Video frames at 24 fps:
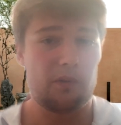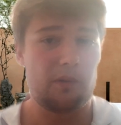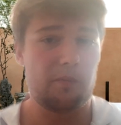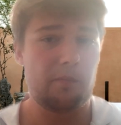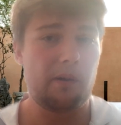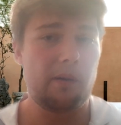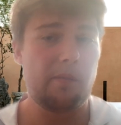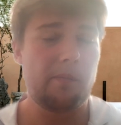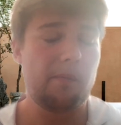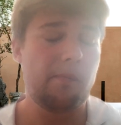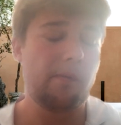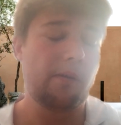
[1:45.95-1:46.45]
which
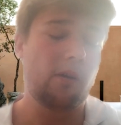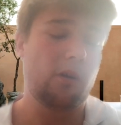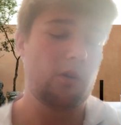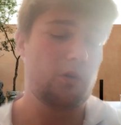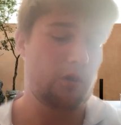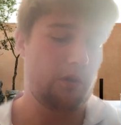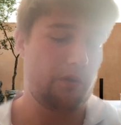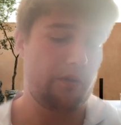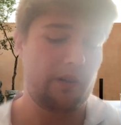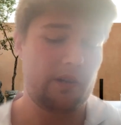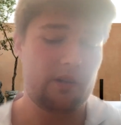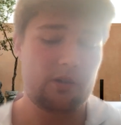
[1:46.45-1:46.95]
may be a bit
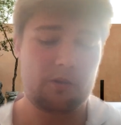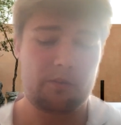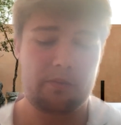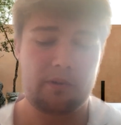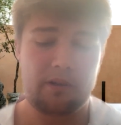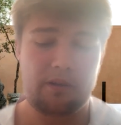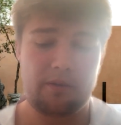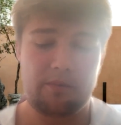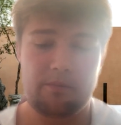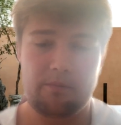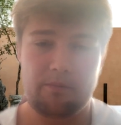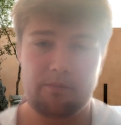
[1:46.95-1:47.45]
controversial,
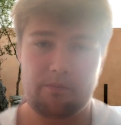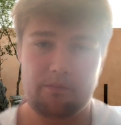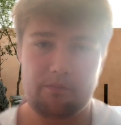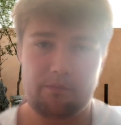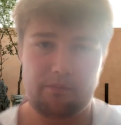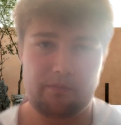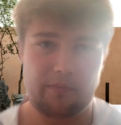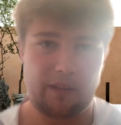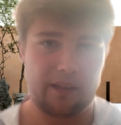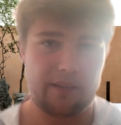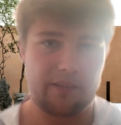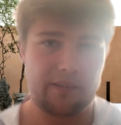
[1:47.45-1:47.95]
but
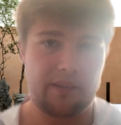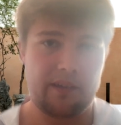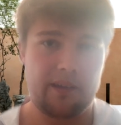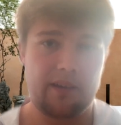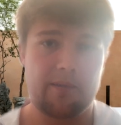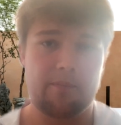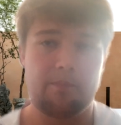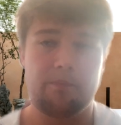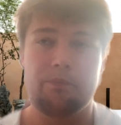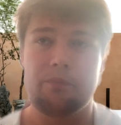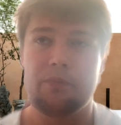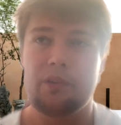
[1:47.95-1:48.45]
that's that.